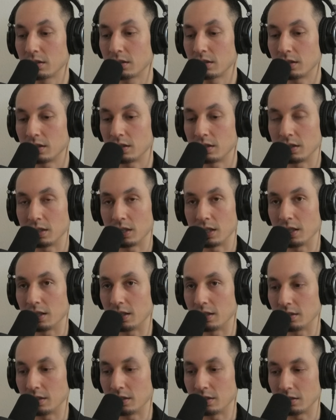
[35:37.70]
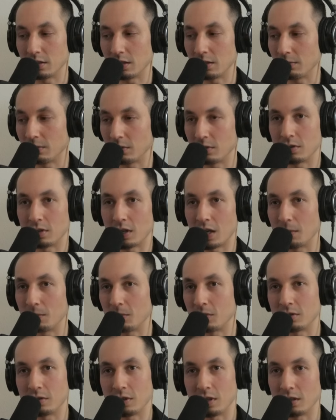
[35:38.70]
yeah, and then different tribes
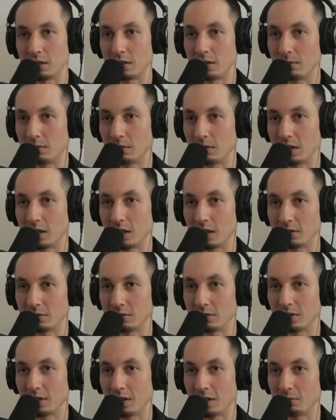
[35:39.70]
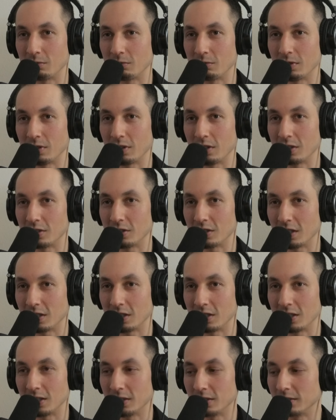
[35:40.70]
trade different things with uh, with each
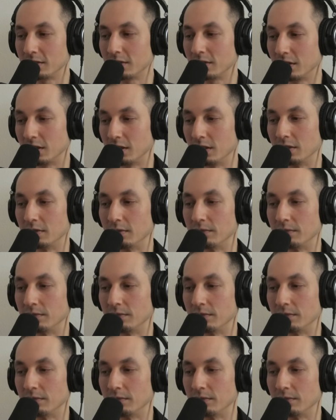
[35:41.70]
other and